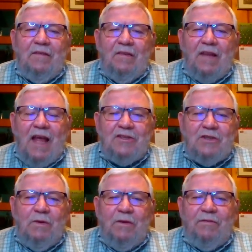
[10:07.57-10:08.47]
last
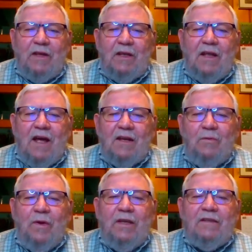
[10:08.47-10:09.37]
year we fed a lot
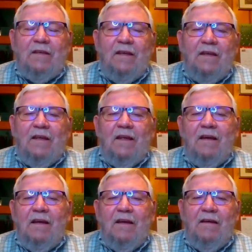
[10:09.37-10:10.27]
of wheat,
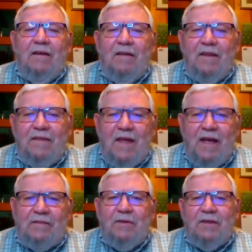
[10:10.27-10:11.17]
and
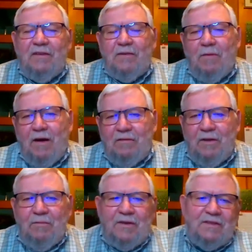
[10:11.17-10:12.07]
the
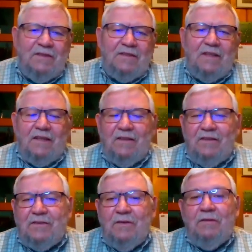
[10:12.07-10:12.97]
quality wasn't that
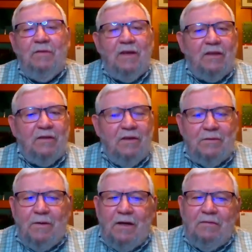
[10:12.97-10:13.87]
as good. We got
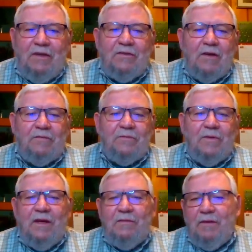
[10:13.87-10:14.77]
good quality soft
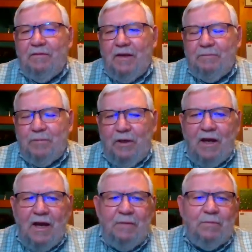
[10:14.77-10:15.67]
bread. We've got pretty
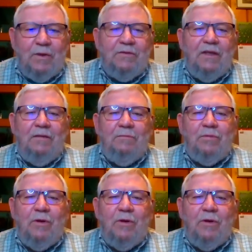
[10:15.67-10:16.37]
high protein